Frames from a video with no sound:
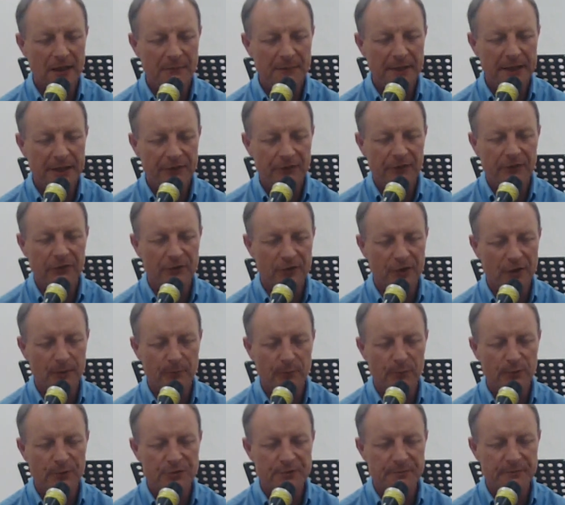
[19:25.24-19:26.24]
his
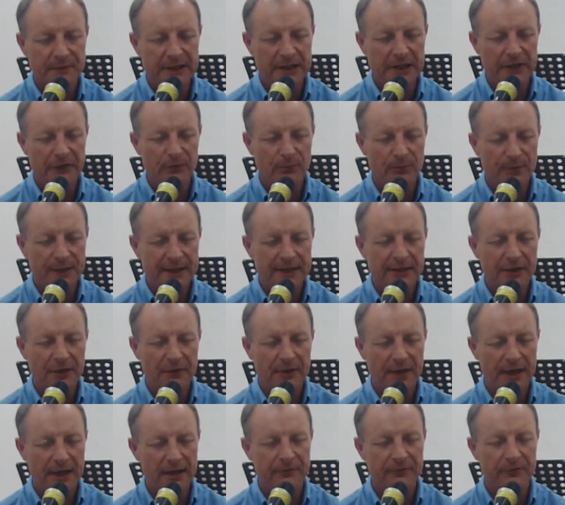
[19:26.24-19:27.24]
example, which means we
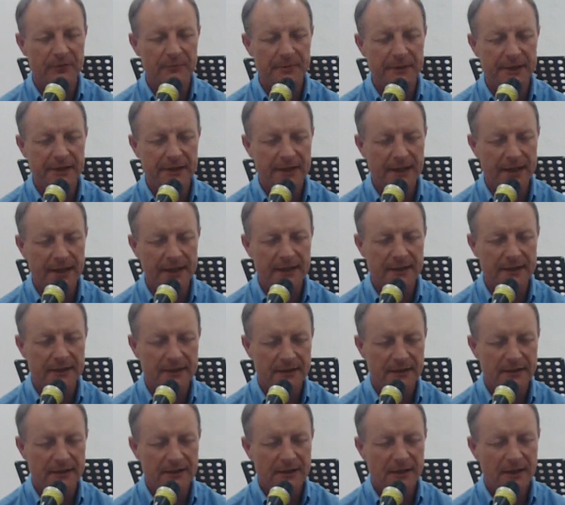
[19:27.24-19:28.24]
don't have to be
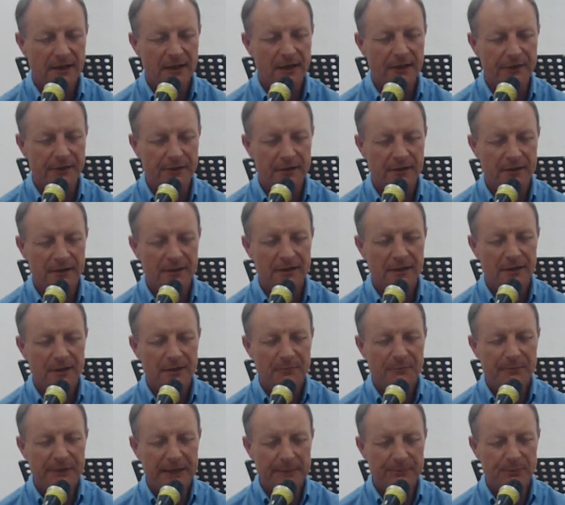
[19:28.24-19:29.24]
like other
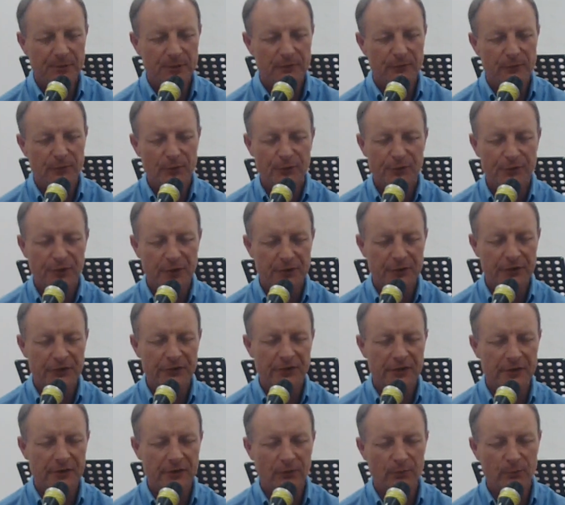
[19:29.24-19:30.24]
people of
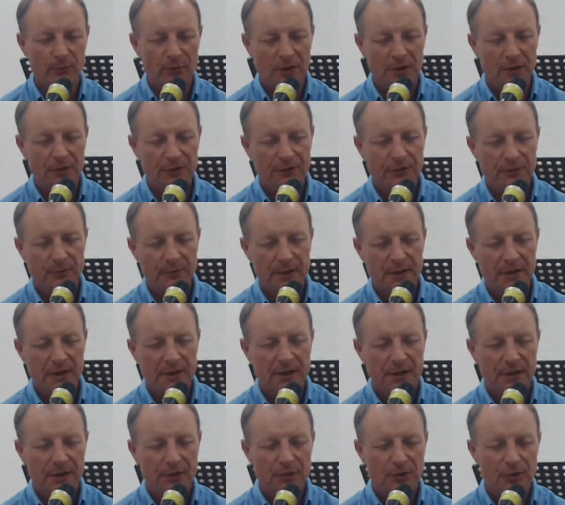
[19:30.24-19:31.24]
authority in this world who are
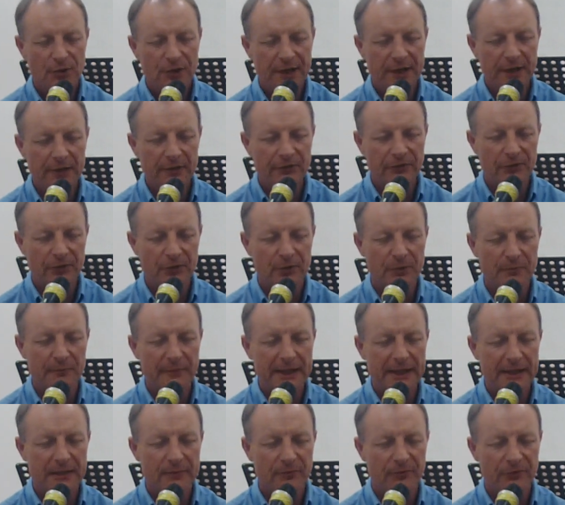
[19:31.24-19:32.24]
looking to
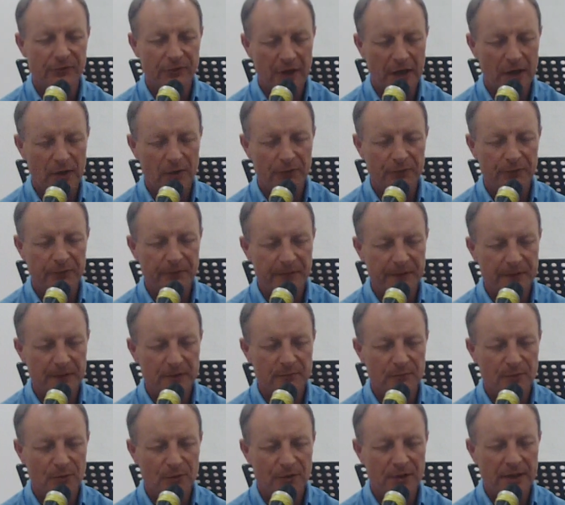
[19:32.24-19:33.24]
make themselves
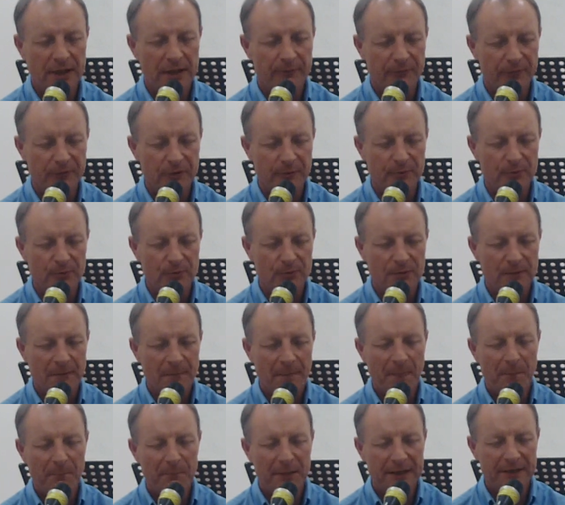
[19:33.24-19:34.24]
feel more comfortable,
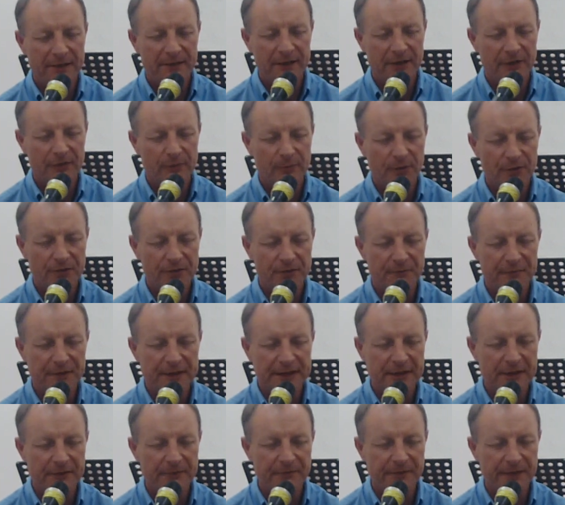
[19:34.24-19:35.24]
make things more
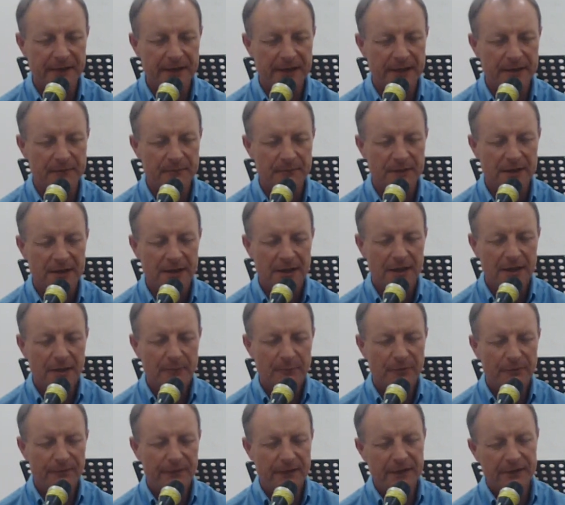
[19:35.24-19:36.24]
convenient for them.
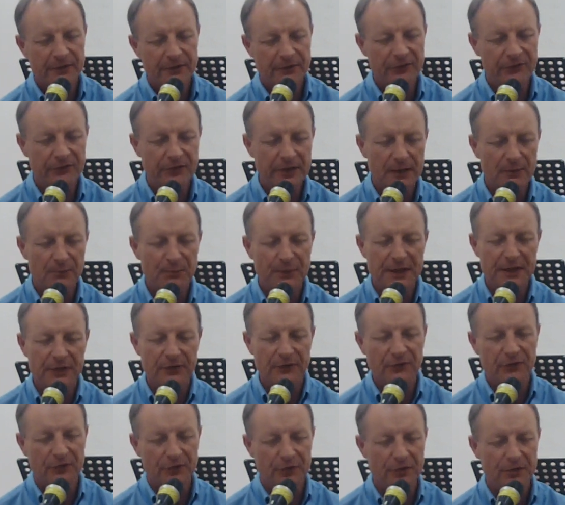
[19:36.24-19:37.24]
But Father, instead we
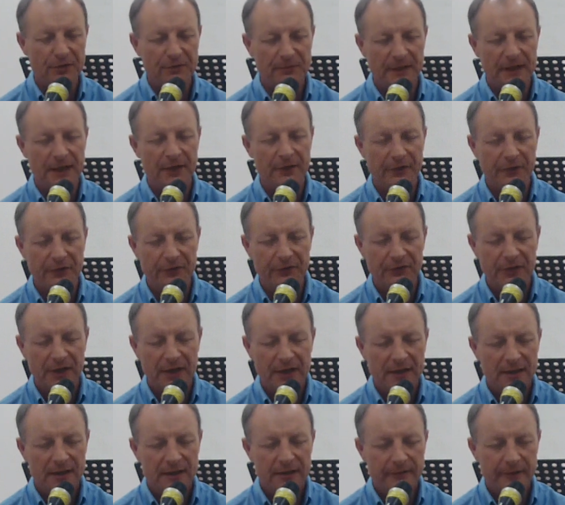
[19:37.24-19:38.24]
can serve others,
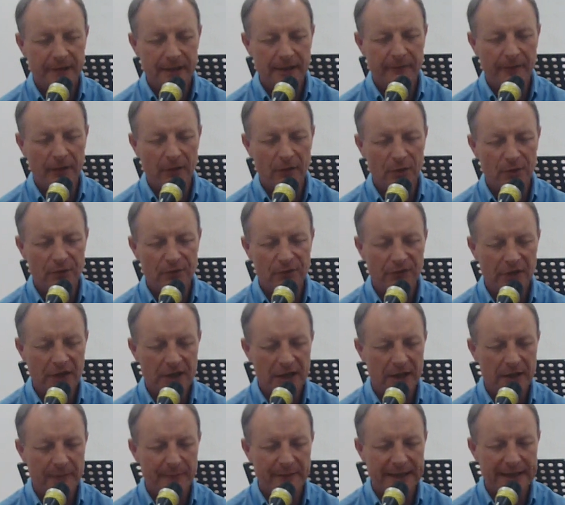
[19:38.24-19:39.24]
giving up our own
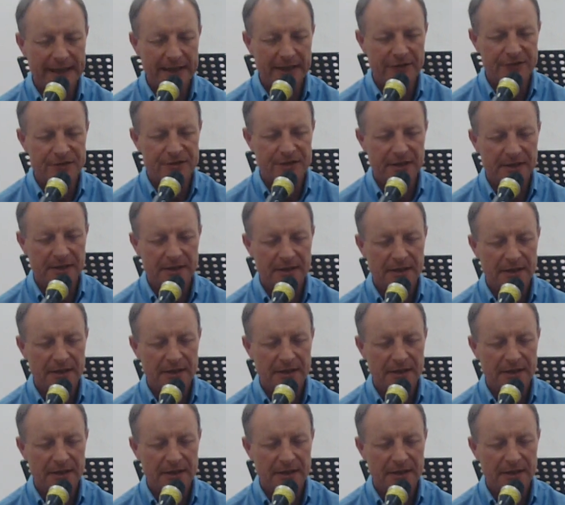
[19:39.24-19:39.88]
time and energy,